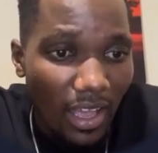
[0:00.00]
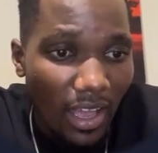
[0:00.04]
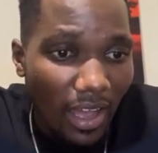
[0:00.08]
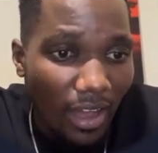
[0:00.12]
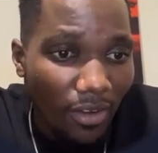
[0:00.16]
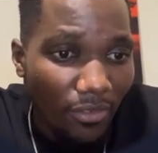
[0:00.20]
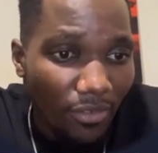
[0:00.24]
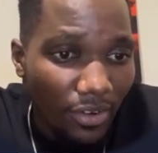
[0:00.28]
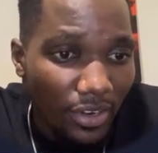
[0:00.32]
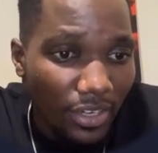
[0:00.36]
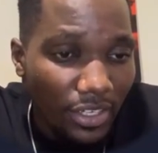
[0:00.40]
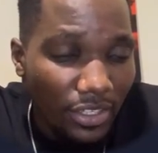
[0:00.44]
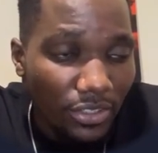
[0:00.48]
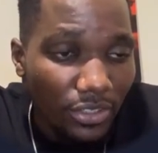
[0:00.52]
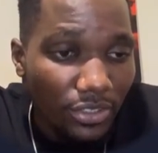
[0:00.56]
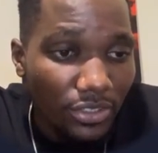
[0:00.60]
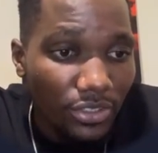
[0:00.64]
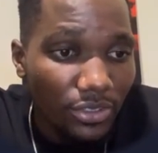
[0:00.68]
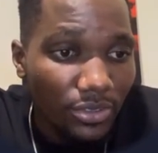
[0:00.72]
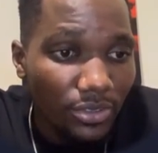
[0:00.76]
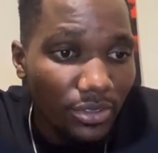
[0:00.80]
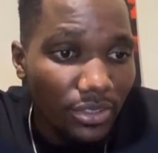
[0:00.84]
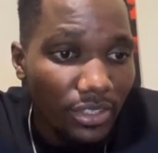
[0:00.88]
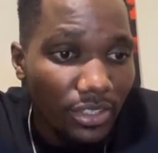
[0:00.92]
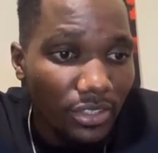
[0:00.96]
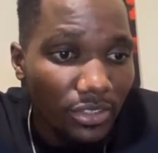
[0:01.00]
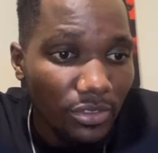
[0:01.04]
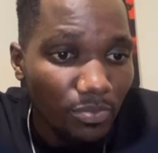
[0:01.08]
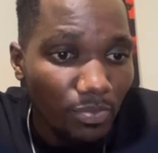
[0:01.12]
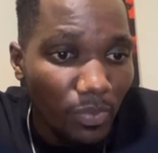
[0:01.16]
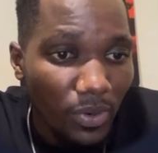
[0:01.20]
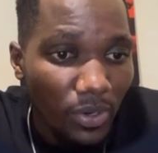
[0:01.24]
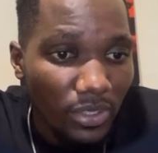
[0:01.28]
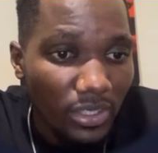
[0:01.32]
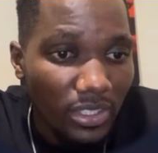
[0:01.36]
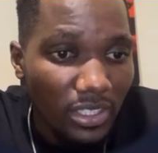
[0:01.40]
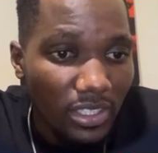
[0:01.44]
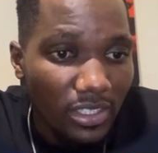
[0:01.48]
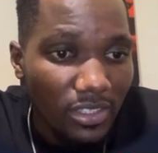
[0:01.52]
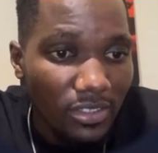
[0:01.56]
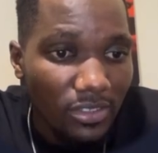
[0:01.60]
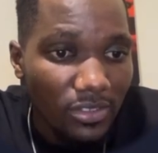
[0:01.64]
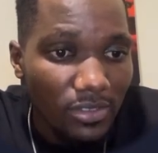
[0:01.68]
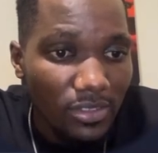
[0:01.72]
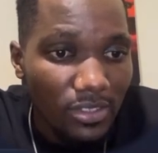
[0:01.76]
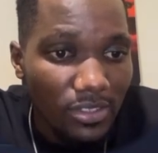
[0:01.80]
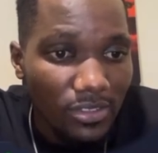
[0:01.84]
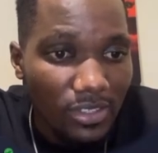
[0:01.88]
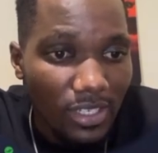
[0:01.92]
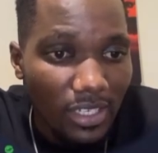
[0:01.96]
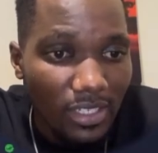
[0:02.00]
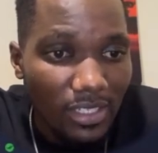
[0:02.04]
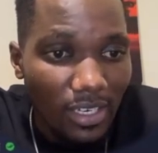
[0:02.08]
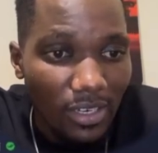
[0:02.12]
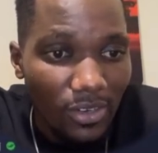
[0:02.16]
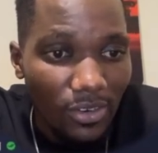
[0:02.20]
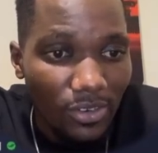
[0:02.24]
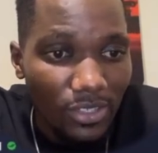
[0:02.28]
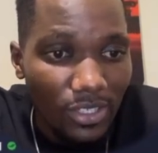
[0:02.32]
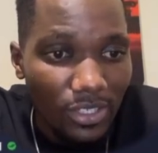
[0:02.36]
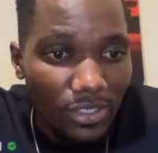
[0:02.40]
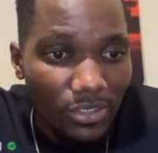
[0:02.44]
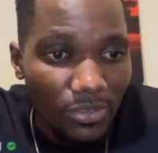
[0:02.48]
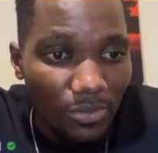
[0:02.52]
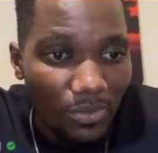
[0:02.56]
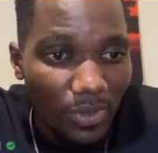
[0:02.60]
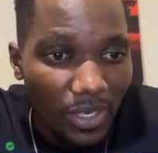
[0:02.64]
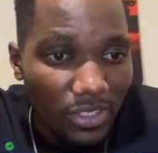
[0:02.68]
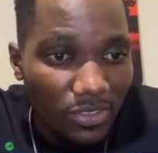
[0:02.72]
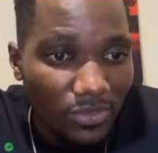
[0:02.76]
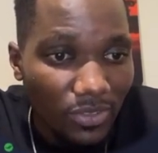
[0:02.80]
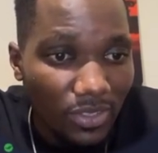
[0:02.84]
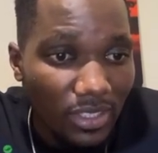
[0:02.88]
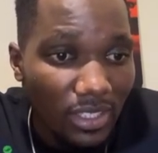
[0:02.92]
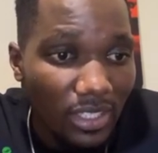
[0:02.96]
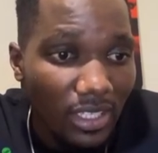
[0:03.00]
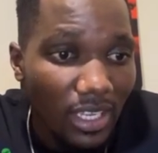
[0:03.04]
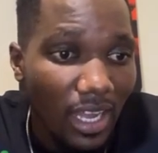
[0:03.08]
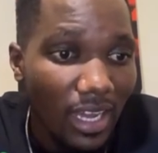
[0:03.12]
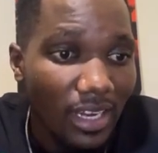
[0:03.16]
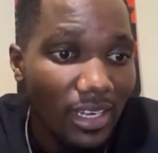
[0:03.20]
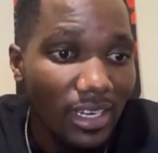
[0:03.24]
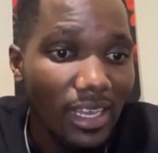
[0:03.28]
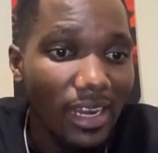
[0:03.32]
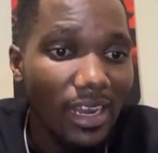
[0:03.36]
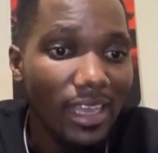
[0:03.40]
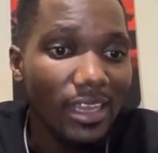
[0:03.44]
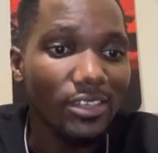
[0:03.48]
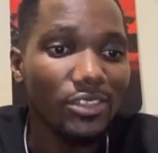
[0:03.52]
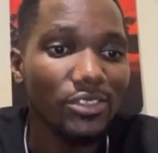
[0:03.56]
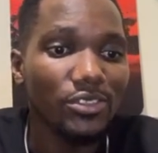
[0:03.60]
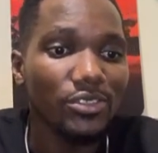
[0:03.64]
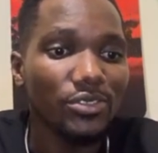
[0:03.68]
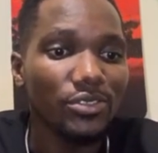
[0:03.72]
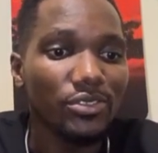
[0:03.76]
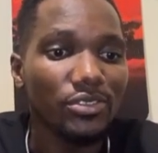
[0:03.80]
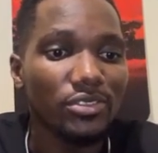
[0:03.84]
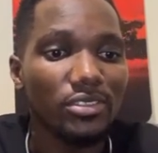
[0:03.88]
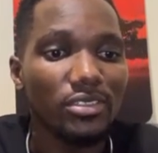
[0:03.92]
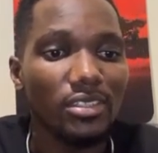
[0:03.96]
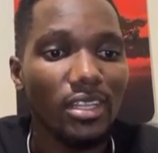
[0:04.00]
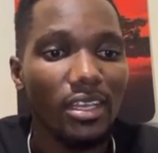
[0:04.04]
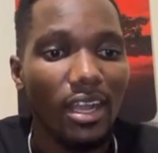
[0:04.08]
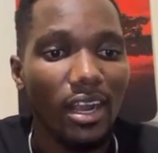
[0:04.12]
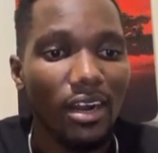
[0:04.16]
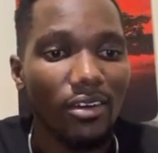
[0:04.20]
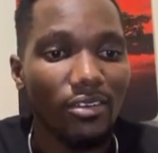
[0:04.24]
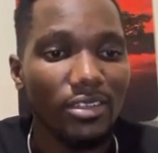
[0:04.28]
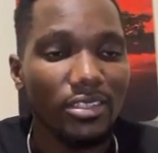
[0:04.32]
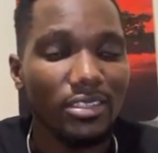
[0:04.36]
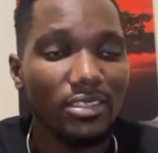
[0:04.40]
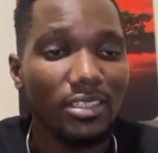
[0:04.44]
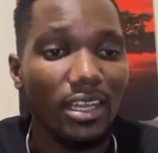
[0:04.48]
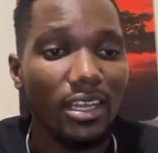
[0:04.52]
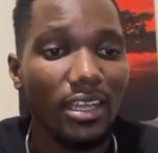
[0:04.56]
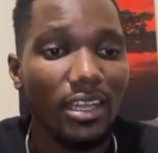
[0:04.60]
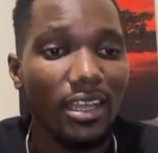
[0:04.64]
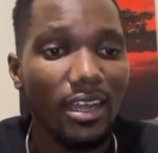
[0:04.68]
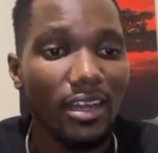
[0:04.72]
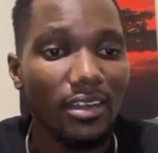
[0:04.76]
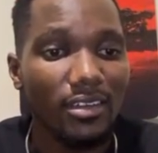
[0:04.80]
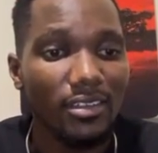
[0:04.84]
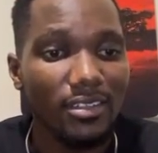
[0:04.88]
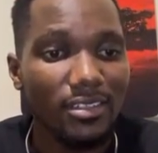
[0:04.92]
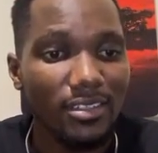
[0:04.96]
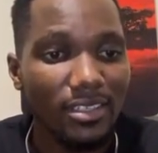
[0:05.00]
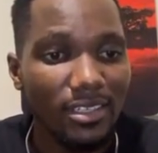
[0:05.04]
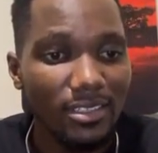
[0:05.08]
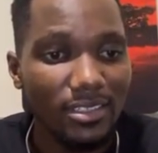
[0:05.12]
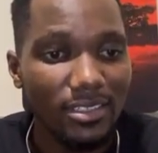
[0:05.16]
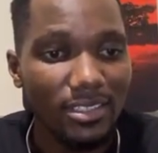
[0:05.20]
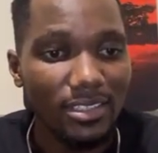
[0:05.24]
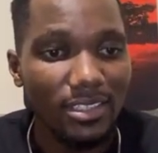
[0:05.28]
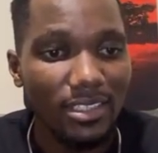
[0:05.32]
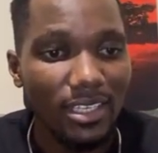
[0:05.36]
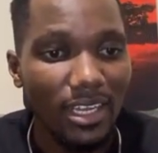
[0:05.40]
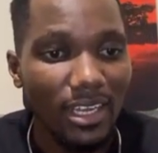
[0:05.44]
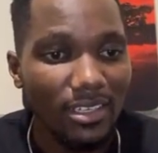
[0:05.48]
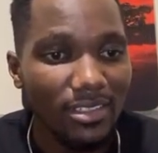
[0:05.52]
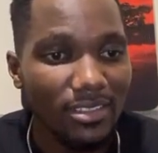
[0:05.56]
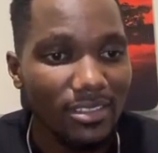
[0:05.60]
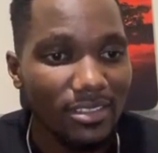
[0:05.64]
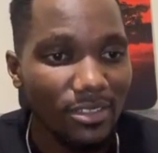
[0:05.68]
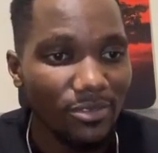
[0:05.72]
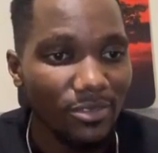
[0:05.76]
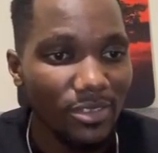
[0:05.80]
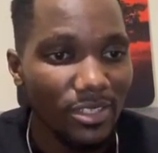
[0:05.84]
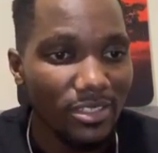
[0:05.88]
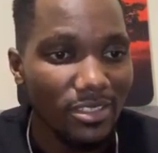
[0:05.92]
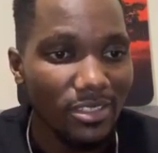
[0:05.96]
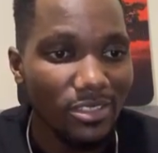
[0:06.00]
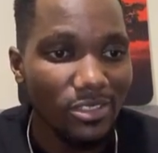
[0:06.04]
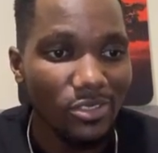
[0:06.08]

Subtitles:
I've already told you this bot is designed according to my strategy, and I like to use the RSI at 30 and 70.